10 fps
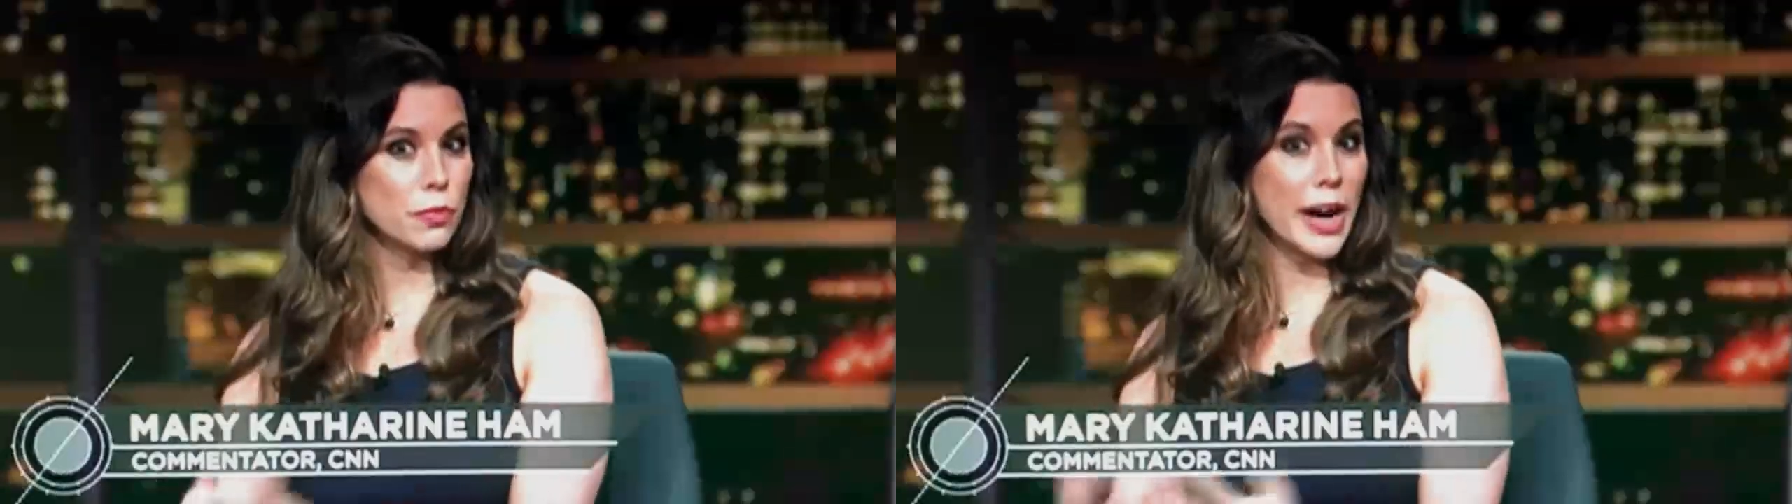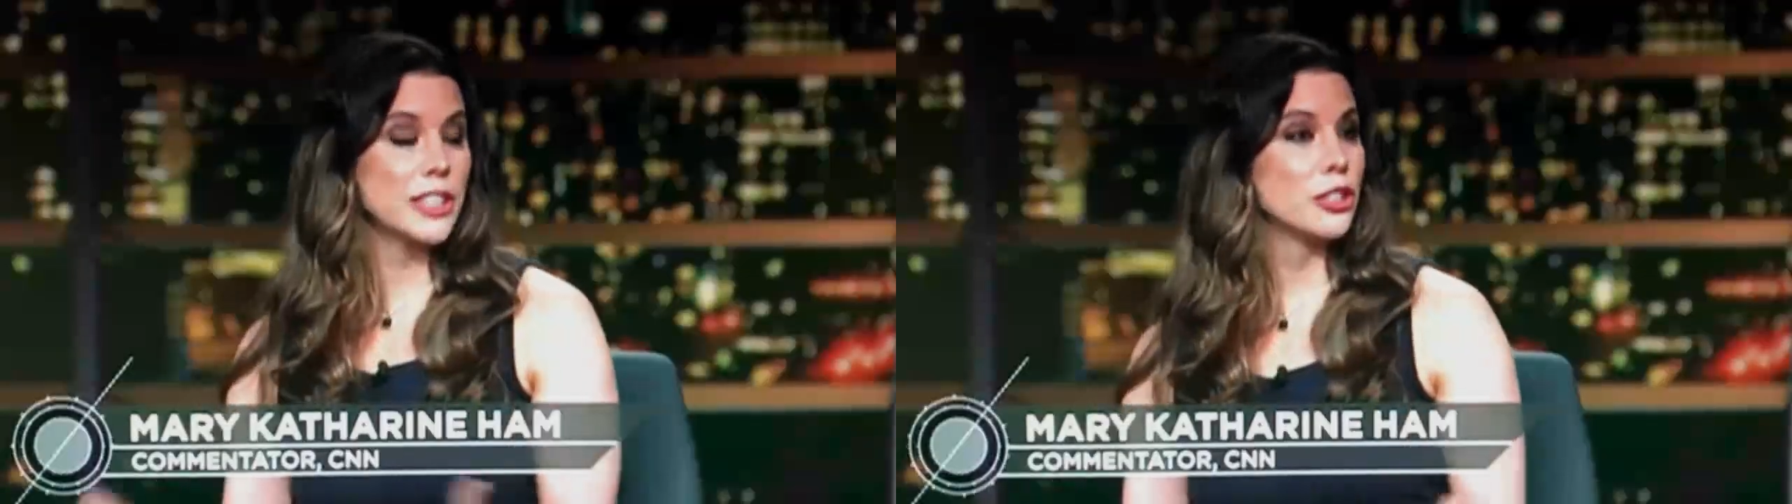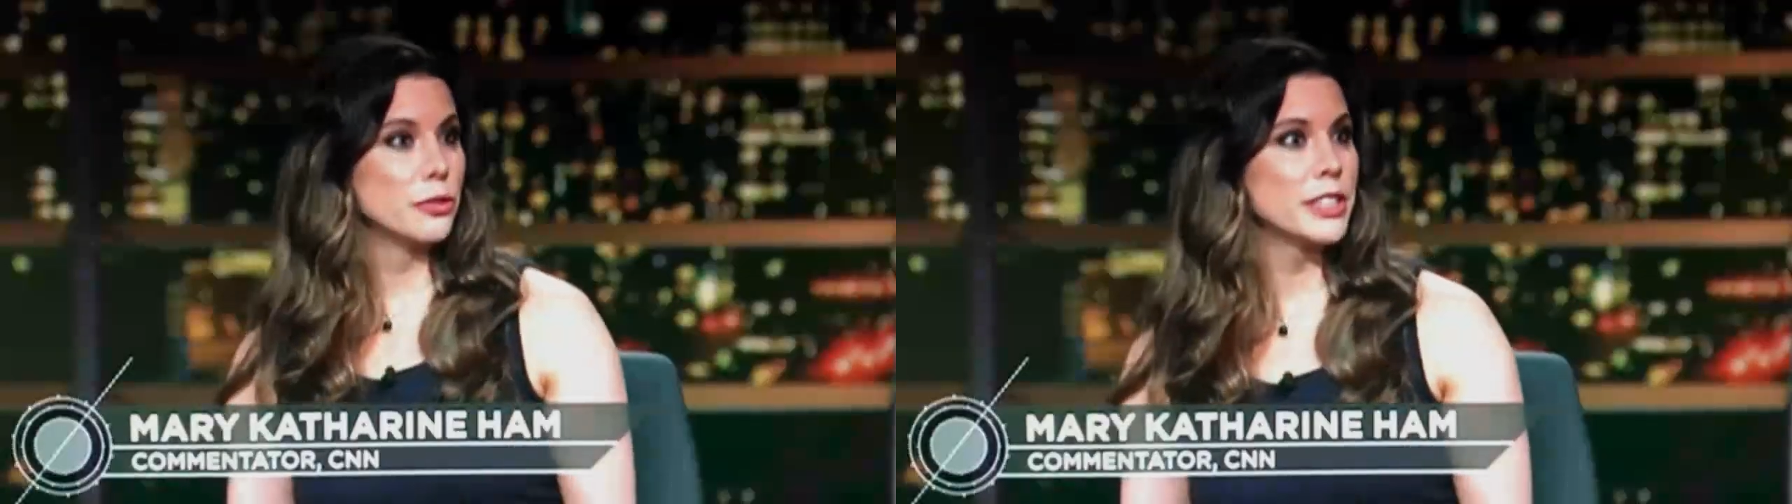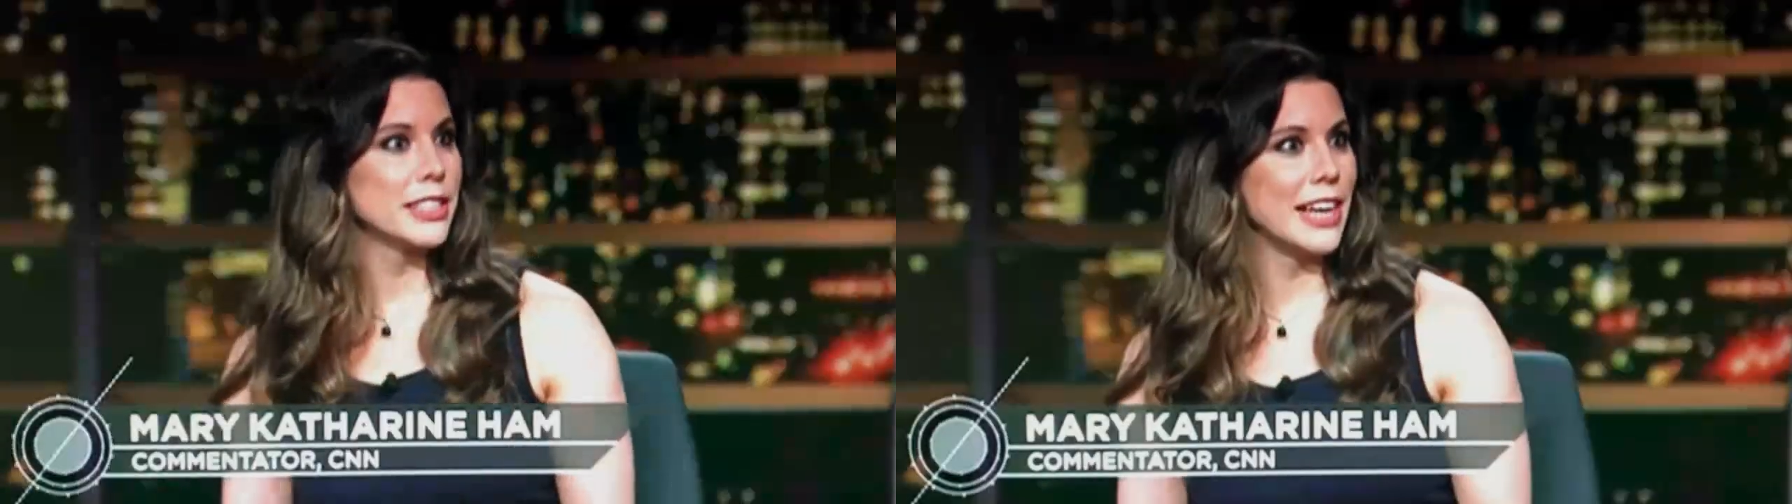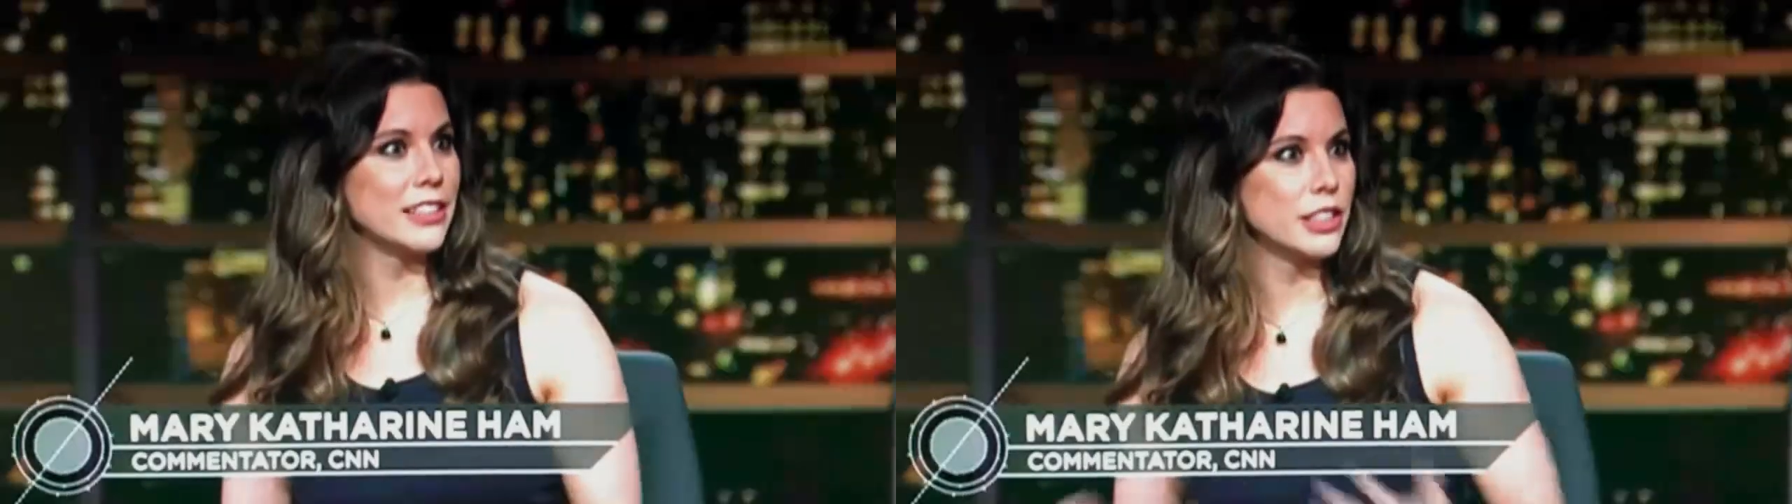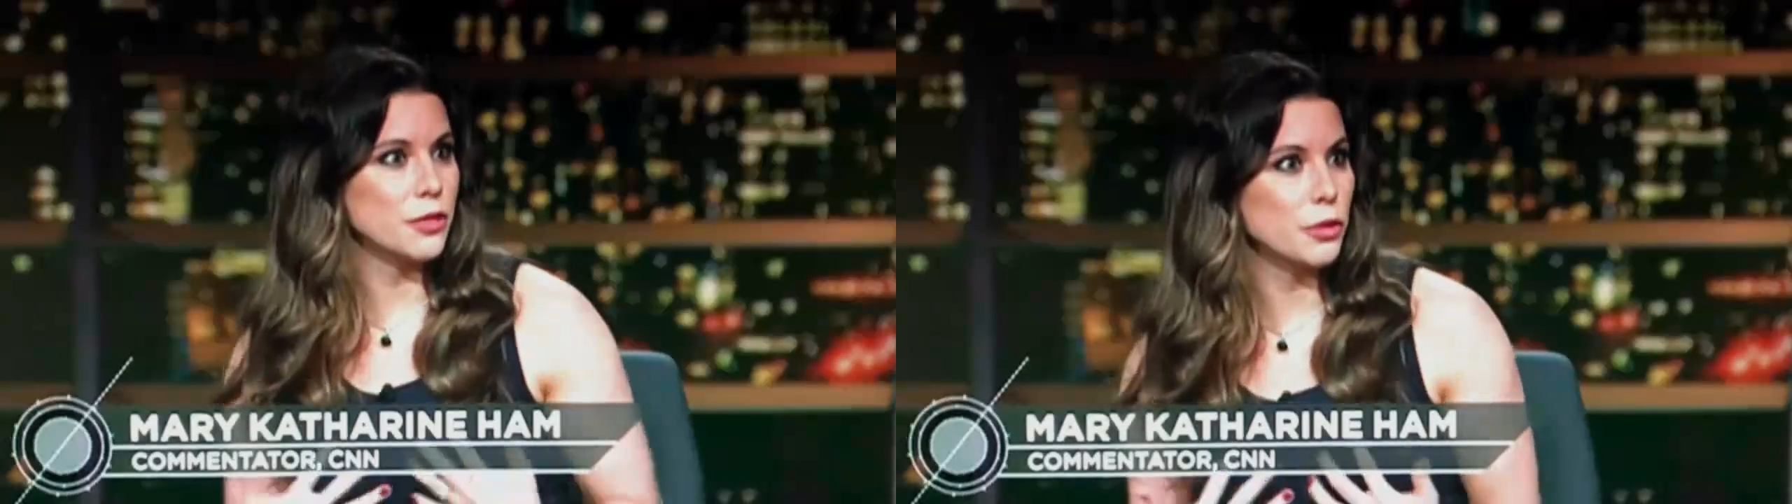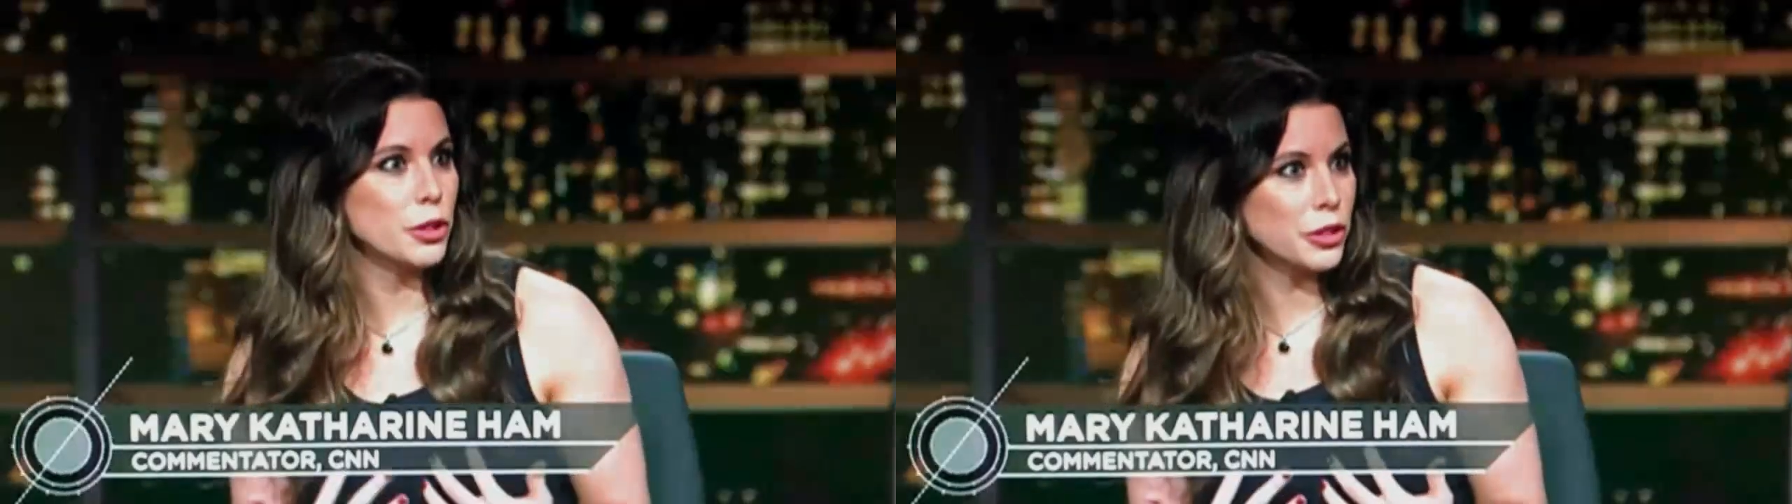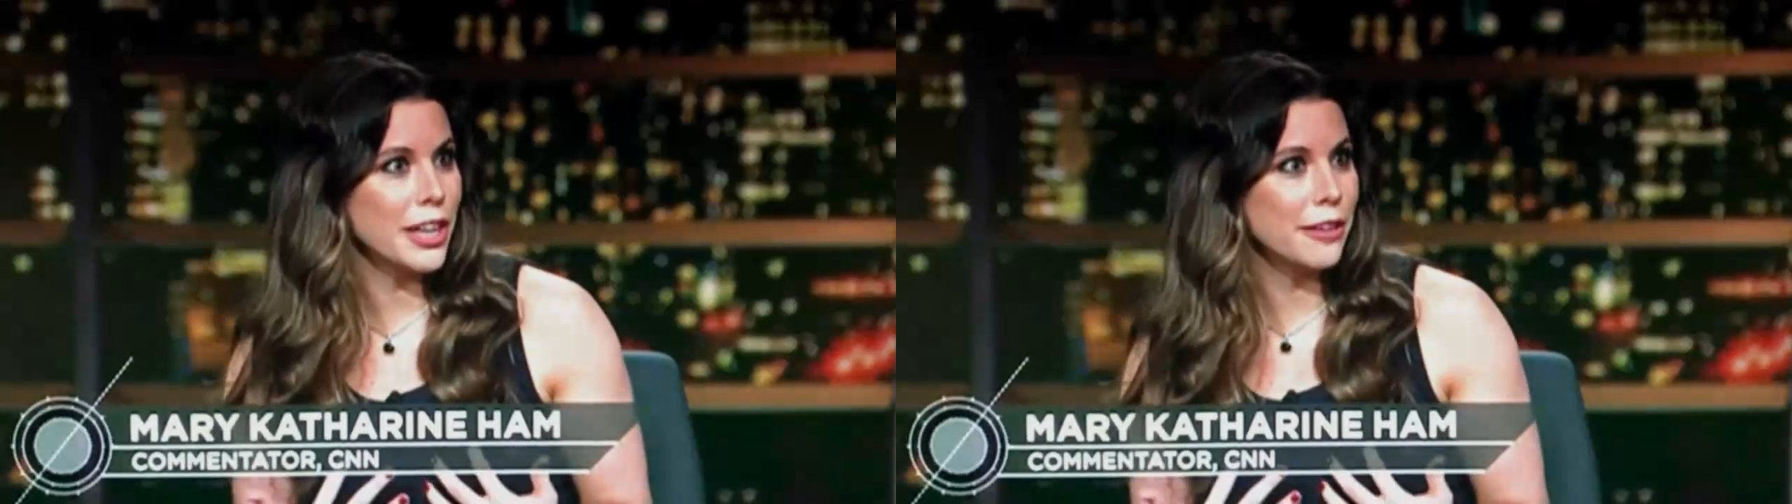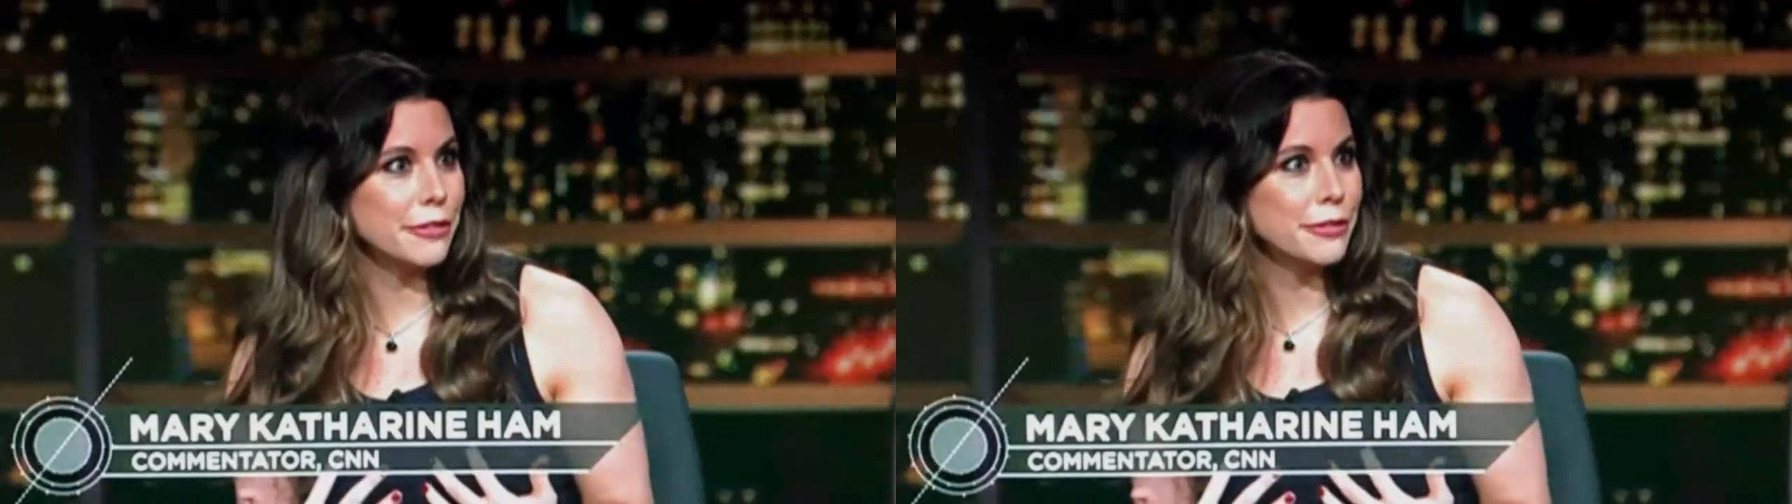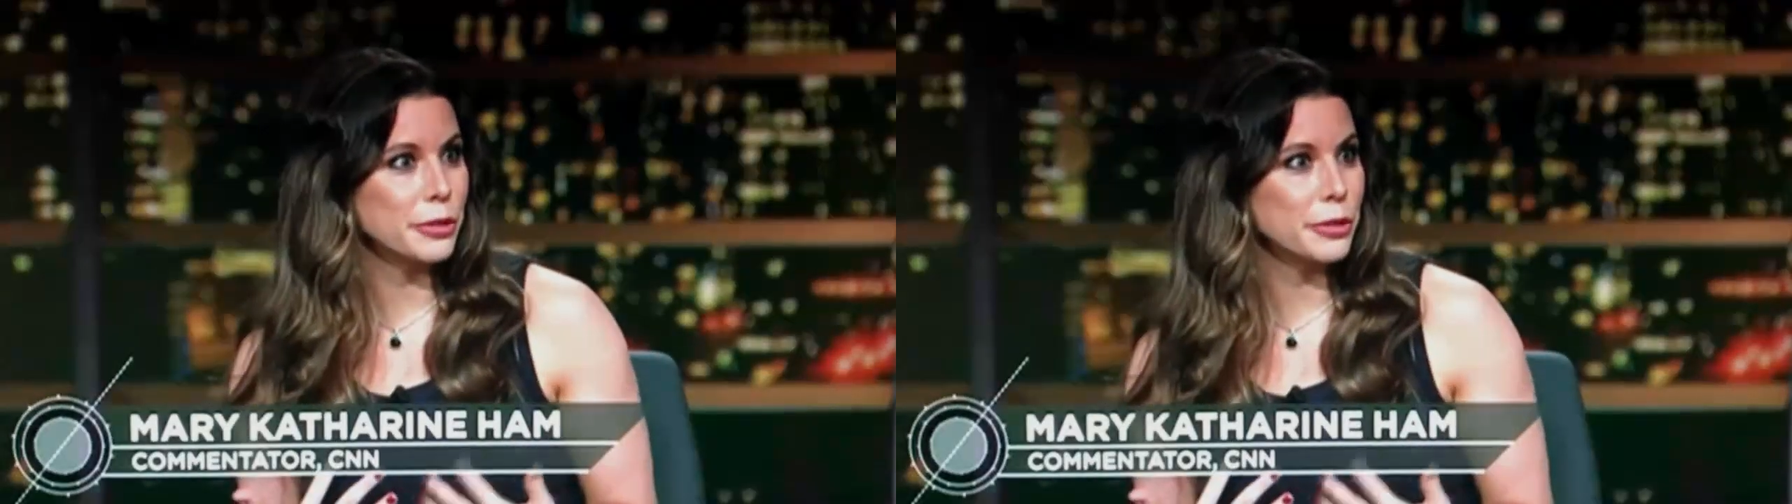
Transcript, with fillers: rational risk analysis for yourself,